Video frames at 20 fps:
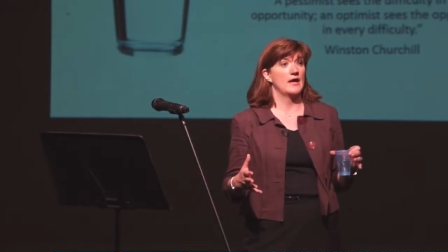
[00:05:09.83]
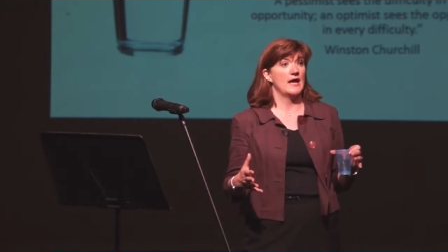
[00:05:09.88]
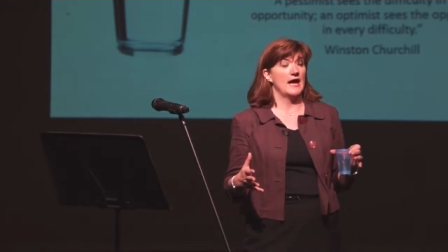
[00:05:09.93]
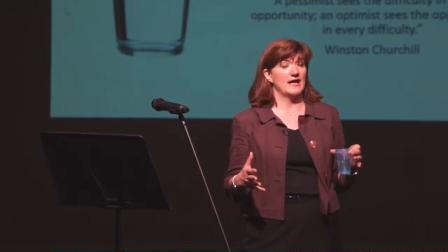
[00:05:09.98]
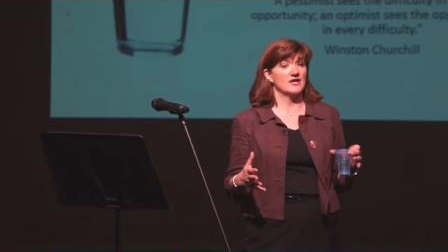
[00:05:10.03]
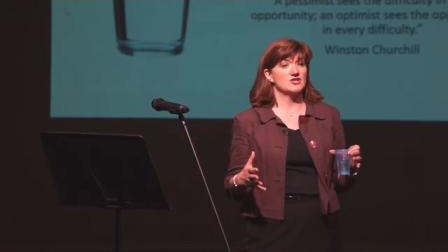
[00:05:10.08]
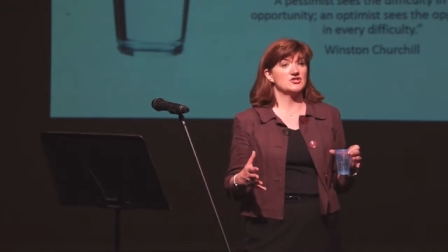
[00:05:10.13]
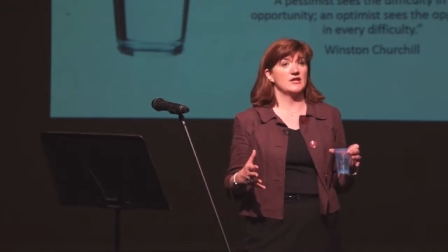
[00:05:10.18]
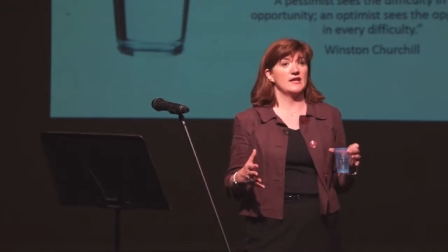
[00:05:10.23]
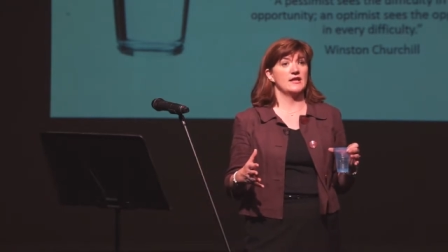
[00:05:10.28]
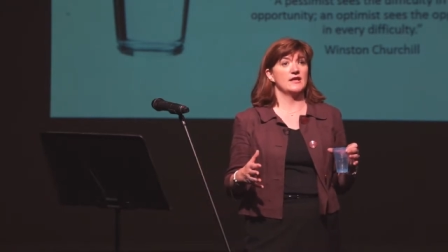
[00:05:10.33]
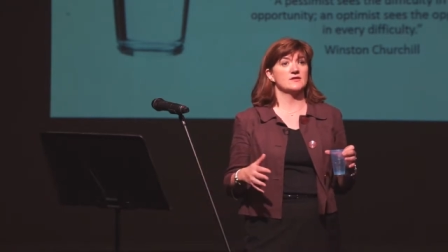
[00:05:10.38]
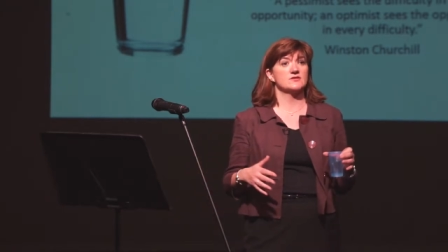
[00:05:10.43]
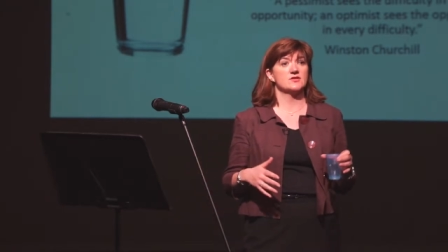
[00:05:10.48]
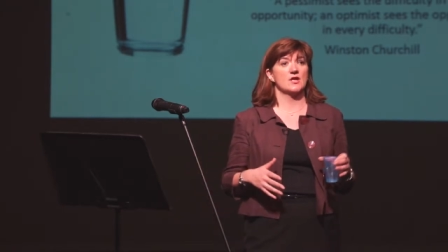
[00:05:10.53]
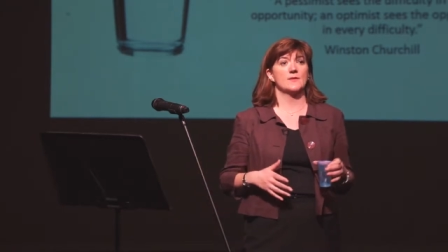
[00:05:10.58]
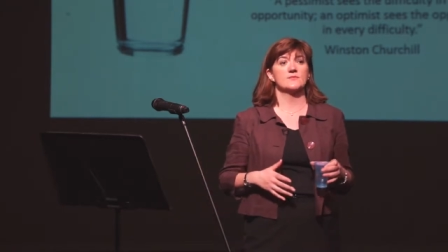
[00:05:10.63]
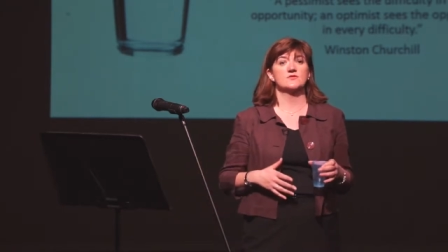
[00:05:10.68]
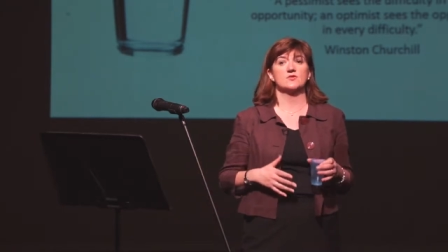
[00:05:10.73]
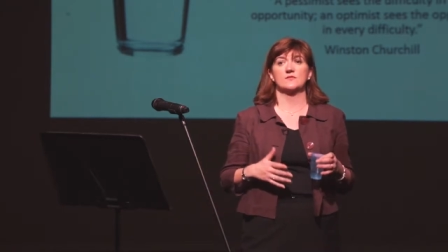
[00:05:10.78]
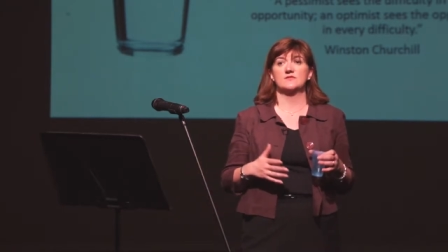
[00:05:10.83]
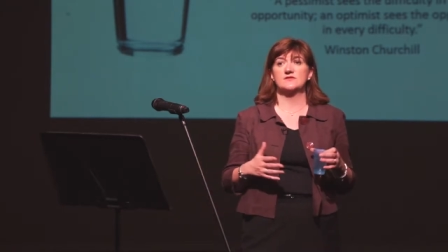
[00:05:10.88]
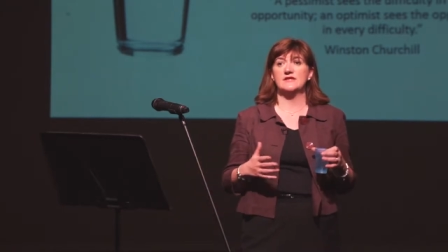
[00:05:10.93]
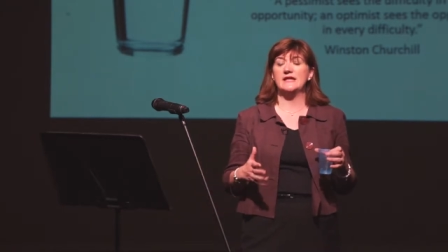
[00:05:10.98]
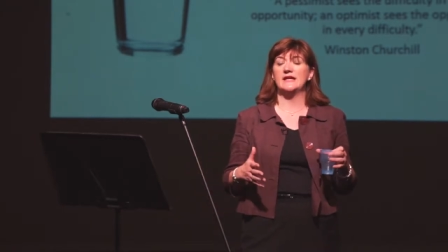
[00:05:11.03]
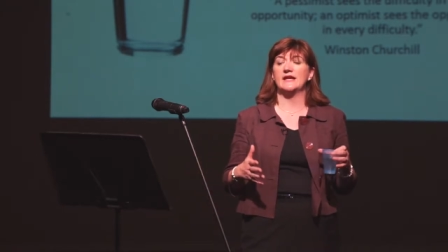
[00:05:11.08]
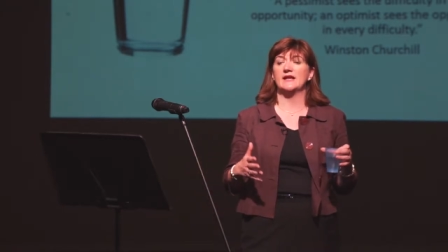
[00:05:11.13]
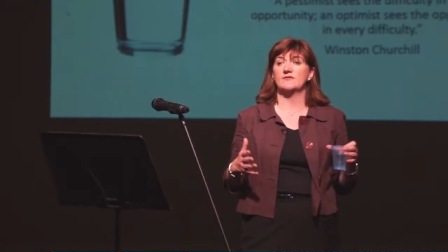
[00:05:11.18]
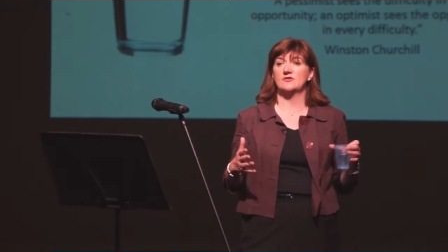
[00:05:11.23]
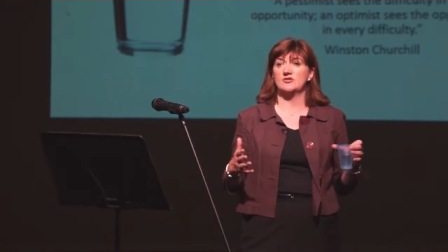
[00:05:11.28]
Actually, in terms of
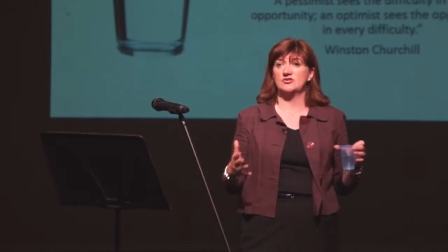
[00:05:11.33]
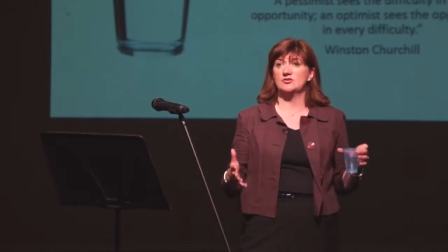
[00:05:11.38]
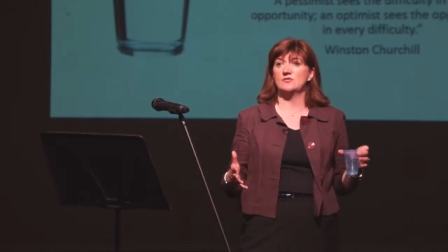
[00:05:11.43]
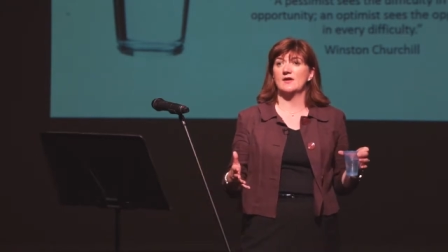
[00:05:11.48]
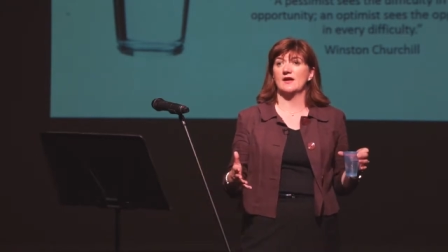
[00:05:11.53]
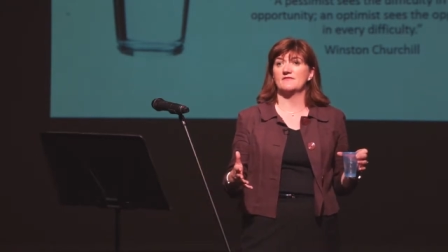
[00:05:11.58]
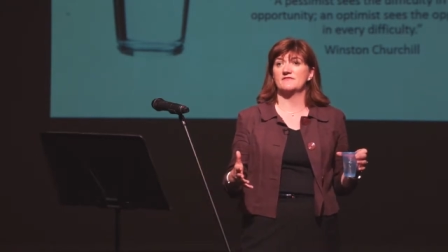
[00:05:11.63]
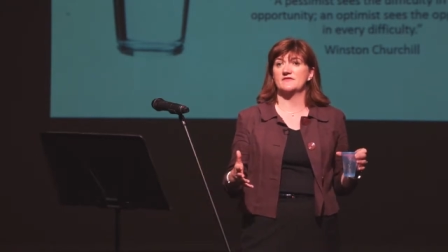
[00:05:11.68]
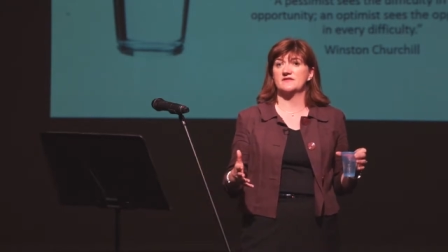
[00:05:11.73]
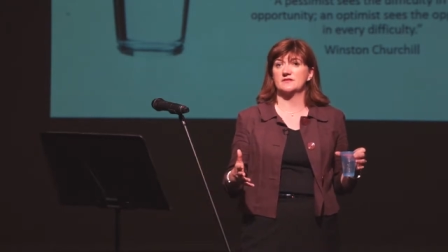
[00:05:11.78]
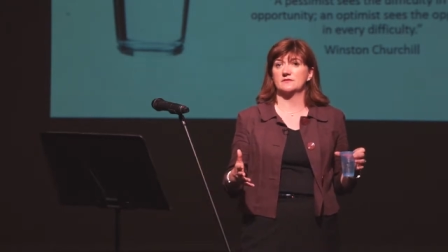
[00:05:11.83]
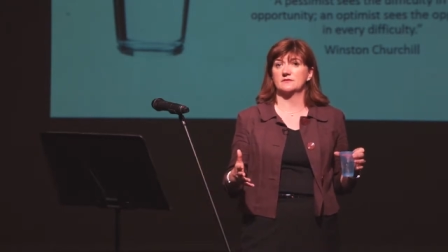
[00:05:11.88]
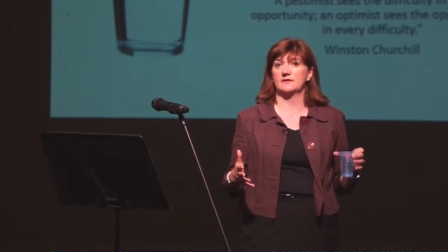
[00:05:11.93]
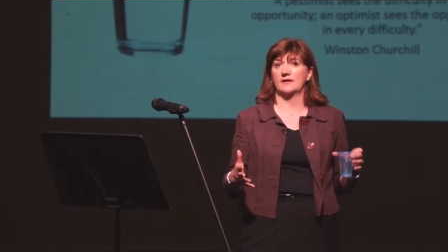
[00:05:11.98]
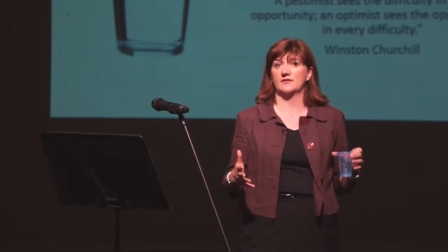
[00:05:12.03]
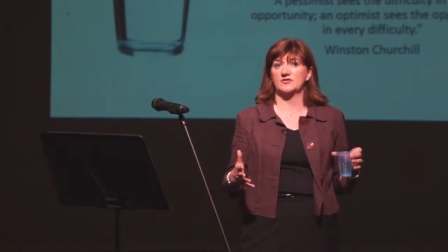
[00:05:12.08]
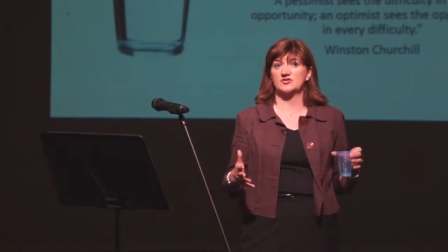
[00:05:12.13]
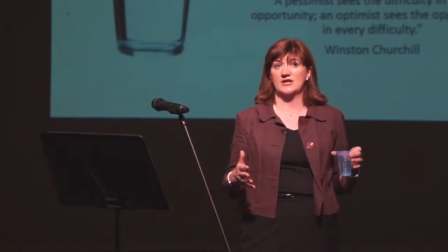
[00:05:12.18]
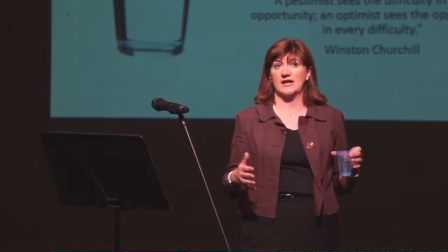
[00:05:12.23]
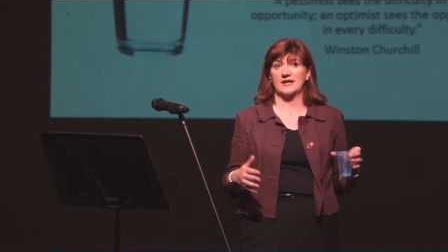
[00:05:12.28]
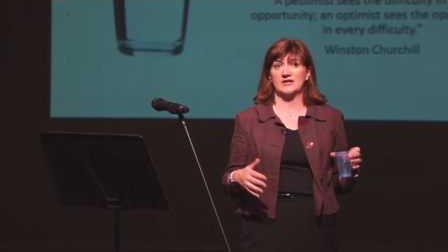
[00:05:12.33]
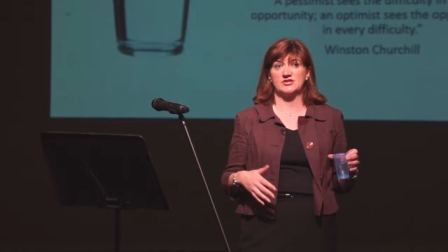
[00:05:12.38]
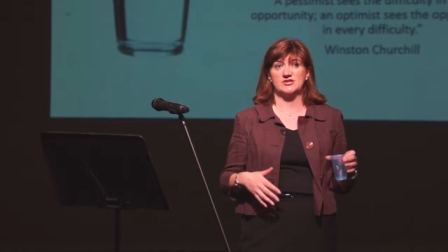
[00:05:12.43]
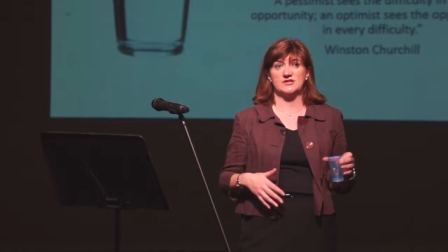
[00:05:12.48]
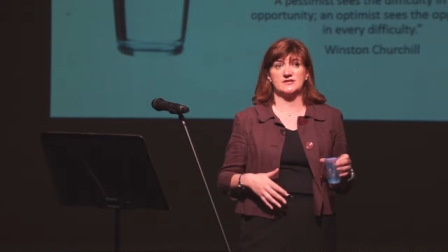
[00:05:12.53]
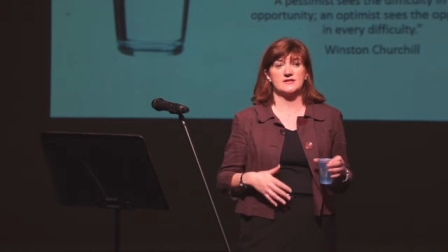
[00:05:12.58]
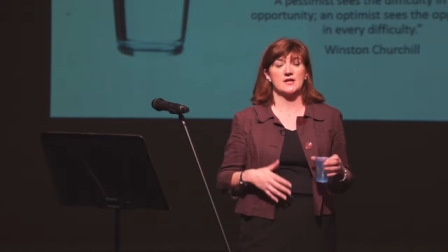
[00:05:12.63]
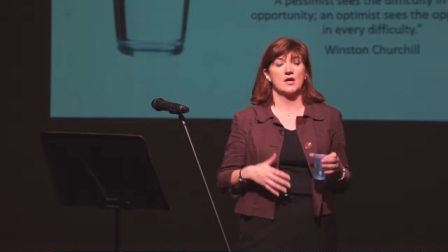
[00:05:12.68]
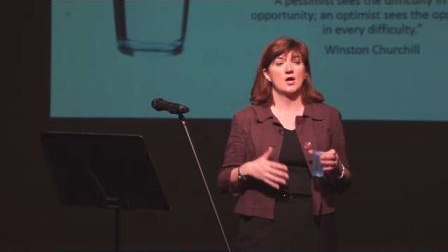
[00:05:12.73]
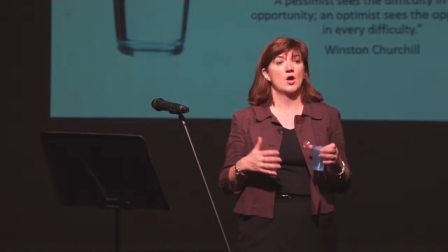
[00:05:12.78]
dealing, if you do have physical health
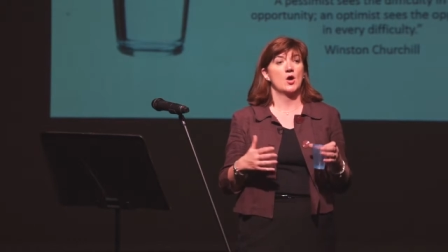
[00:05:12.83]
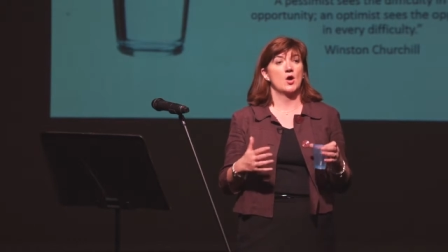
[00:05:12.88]
challenges,